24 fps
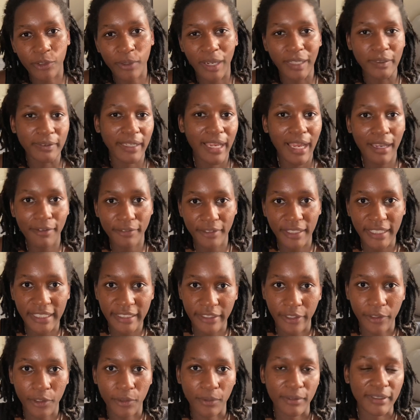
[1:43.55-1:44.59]
I don't have any
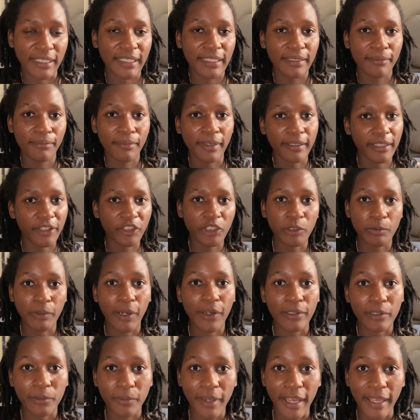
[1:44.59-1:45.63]
skills. And then she
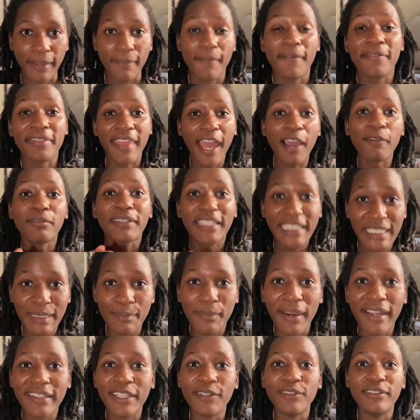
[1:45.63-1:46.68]
walked away. That was
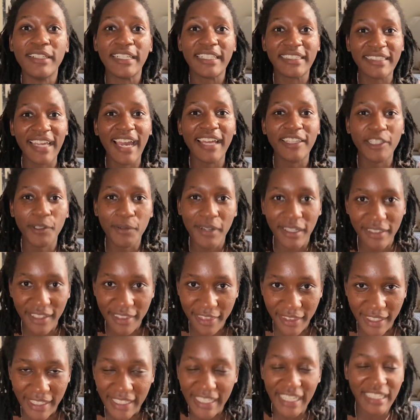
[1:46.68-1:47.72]
somebody who does not know how to
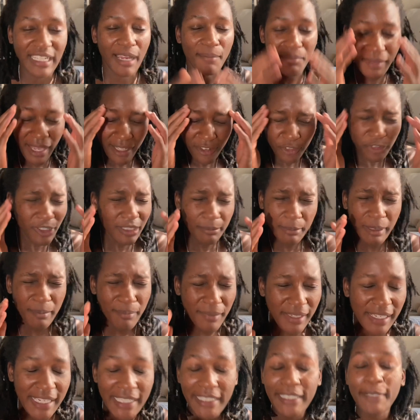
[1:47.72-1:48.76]
think. And I'm not trying to be
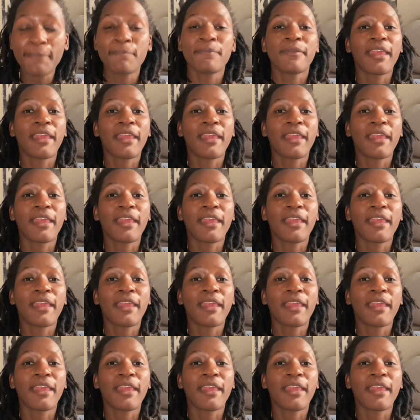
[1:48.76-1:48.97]
mean.